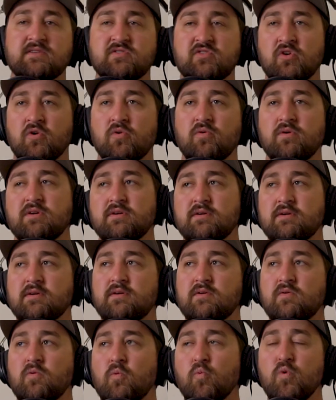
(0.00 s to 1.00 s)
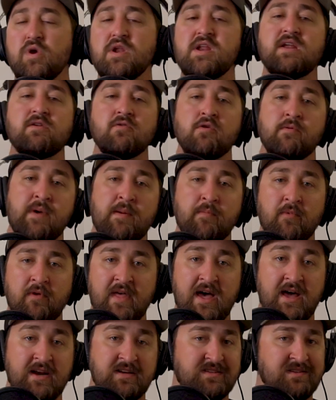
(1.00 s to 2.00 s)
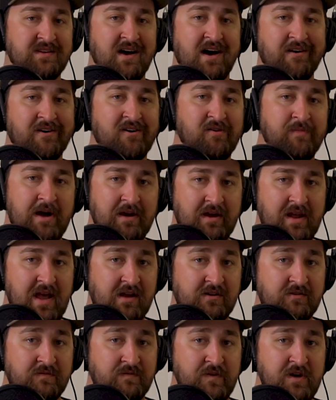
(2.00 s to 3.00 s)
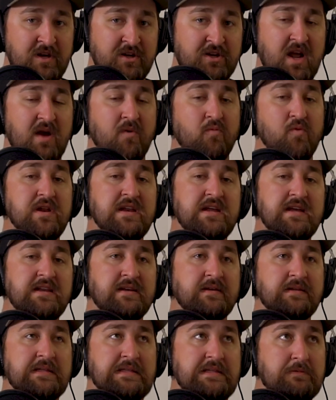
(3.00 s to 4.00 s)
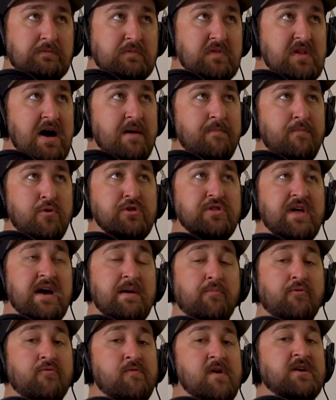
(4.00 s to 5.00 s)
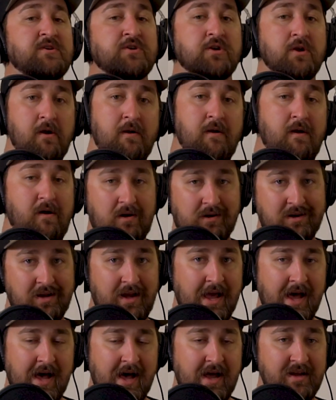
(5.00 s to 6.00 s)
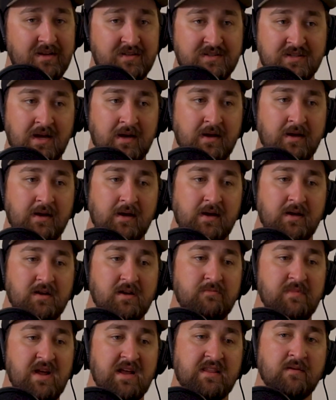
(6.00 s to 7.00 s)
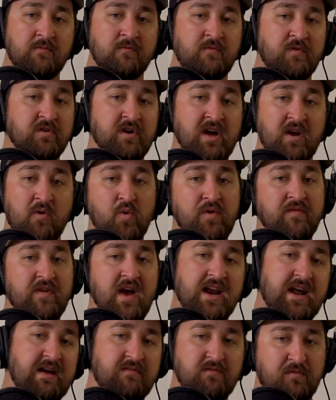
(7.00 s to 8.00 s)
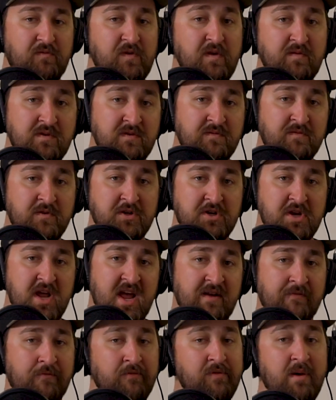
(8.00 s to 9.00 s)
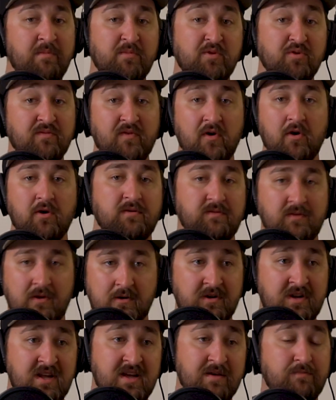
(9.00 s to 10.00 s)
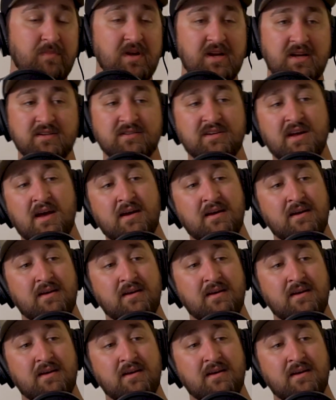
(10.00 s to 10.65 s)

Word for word: So we need to remember that it's not all about catching fish, and we need to not put that pressure on guides to make them feel like we've got to have a fifty fish day for them to have earned their tip, because